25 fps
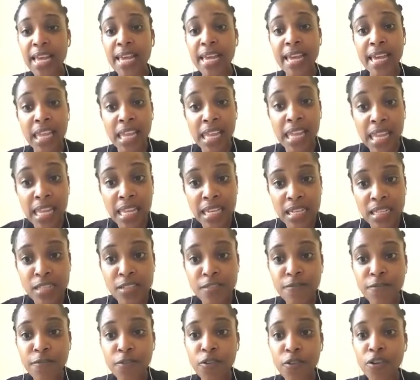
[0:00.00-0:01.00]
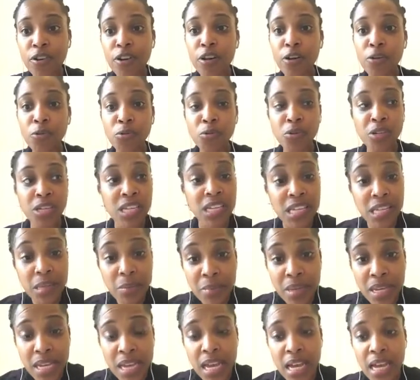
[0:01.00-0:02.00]
L is for
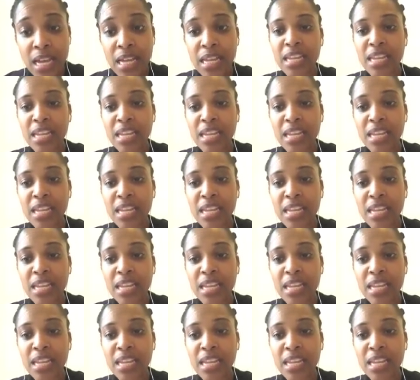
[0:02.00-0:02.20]
leukemia,